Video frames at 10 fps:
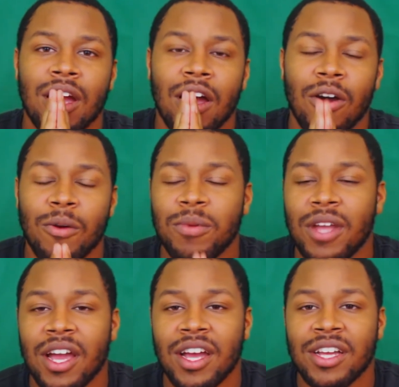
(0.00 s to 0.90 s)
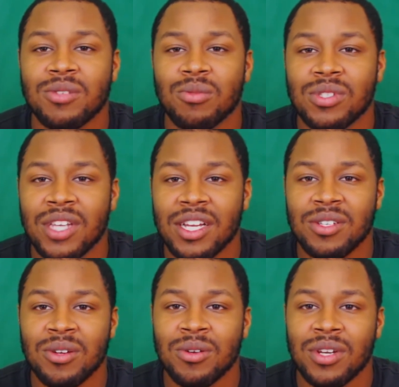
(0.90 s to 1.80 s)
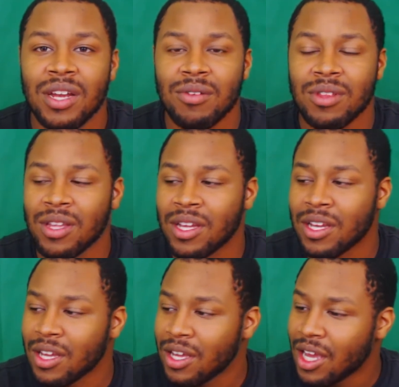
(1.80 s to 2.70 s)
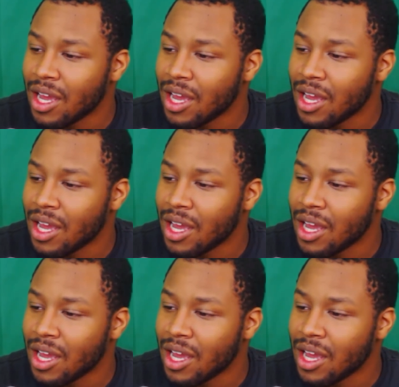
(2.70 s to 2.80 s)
I hope you guys will stay tuned and everything.